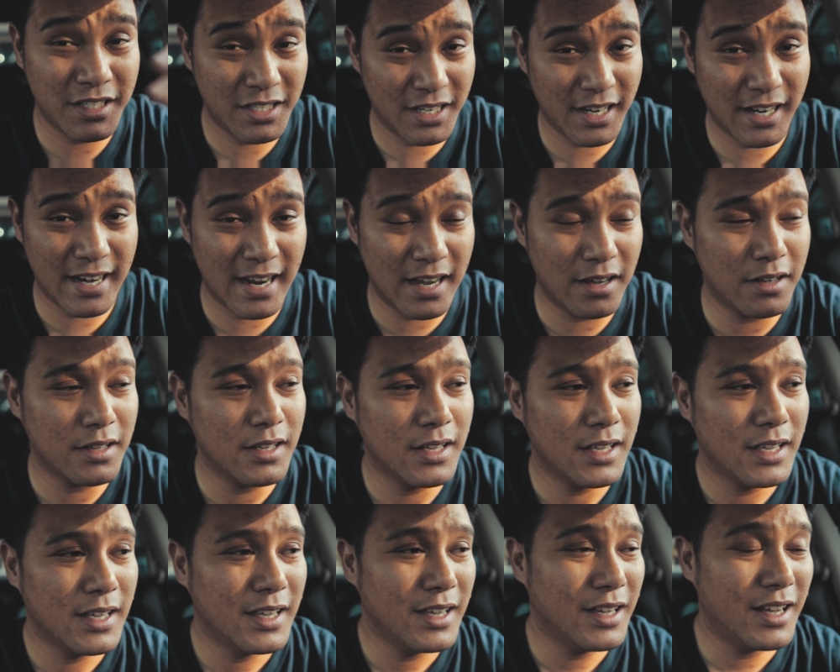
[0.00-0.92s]
Check it out
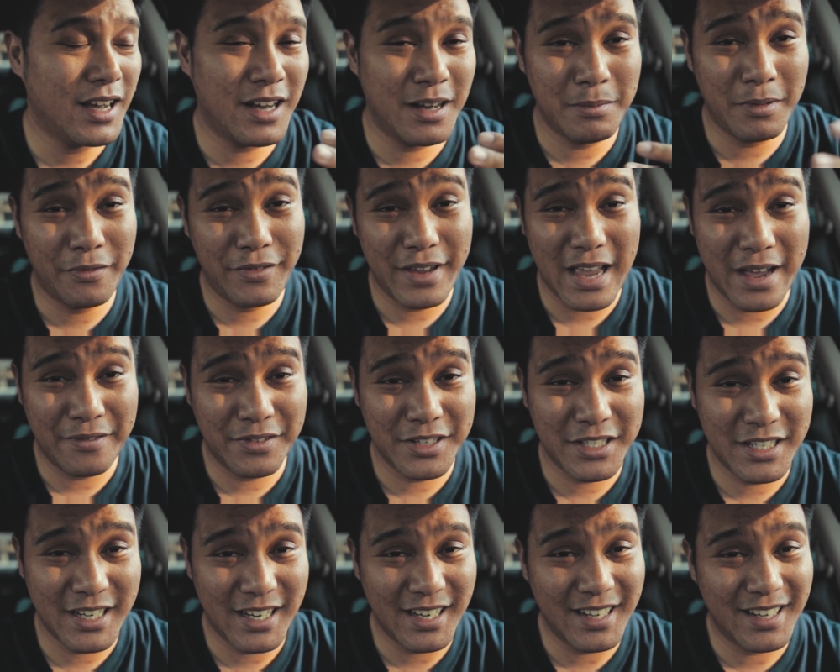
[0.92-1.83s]
um, if you
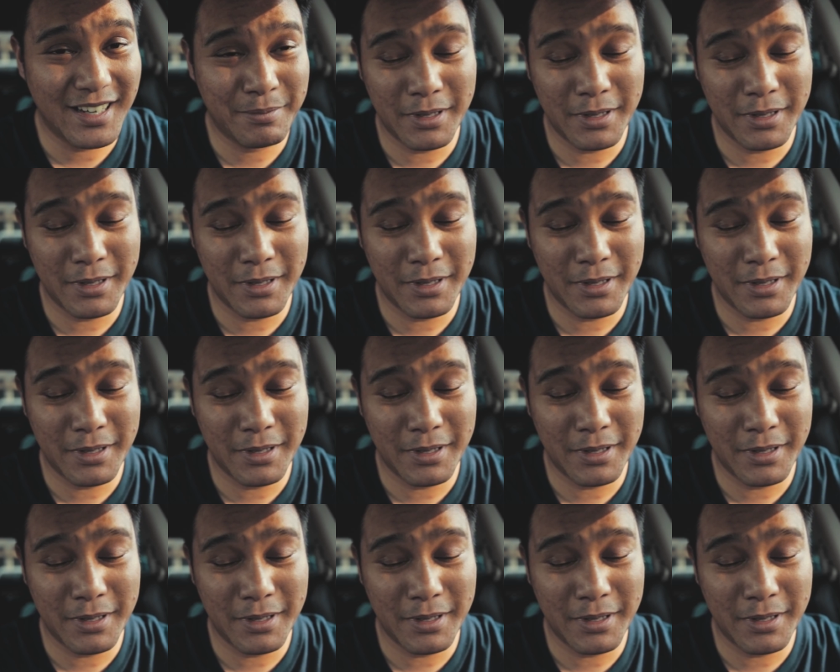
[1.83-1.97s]
haven't yet,